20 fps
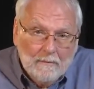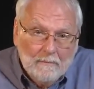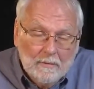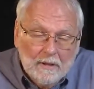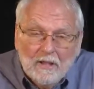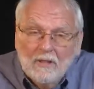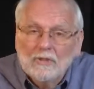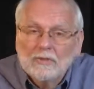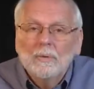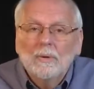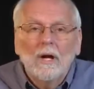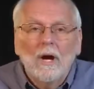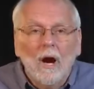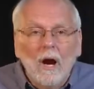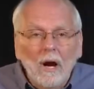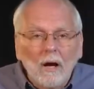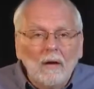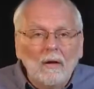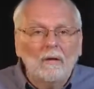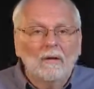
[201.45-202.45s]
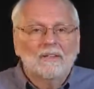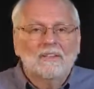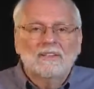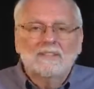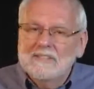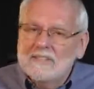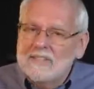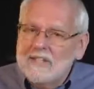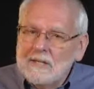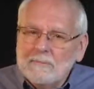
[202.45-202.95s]
because we are
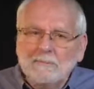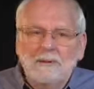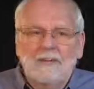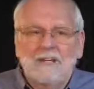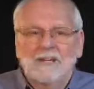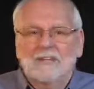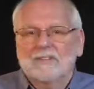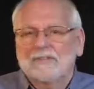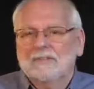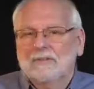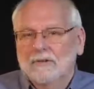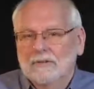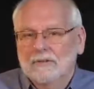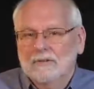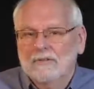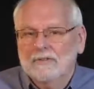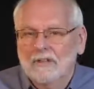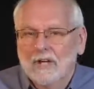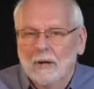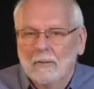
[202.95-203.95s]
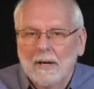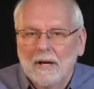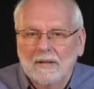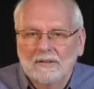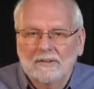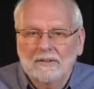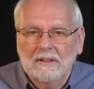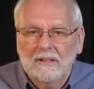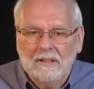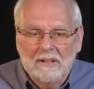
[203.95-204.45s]
deeply concerned
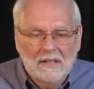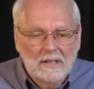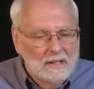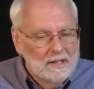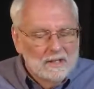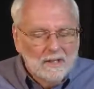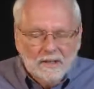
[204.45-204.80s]
about the